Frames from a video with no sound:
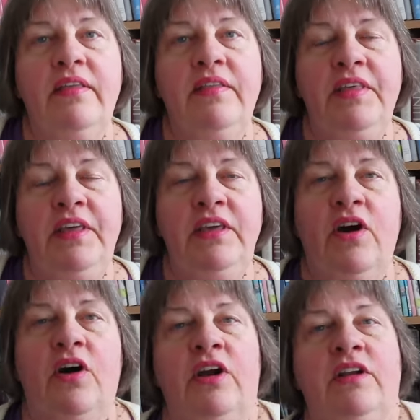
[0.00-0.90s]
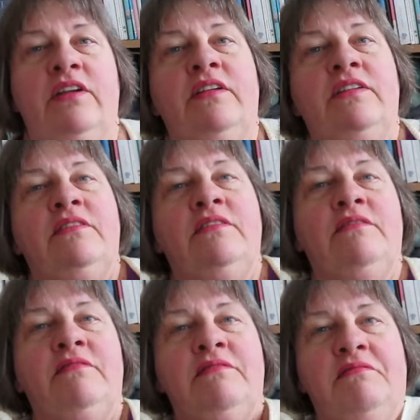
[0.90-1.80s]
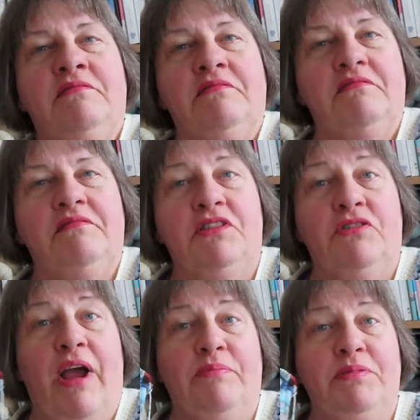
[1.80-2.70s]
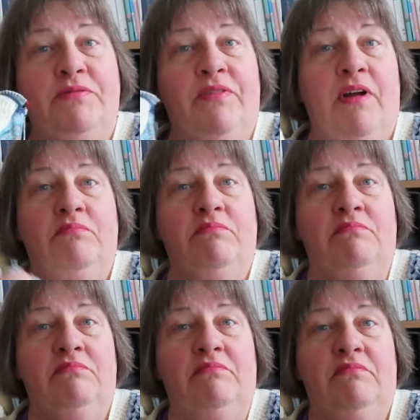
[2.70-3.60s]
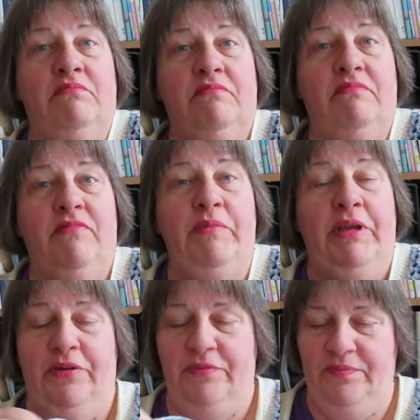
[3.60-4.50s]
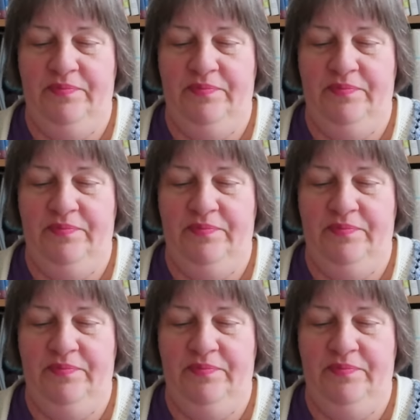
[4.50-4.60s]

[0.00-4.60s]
the yarn scraps from from here.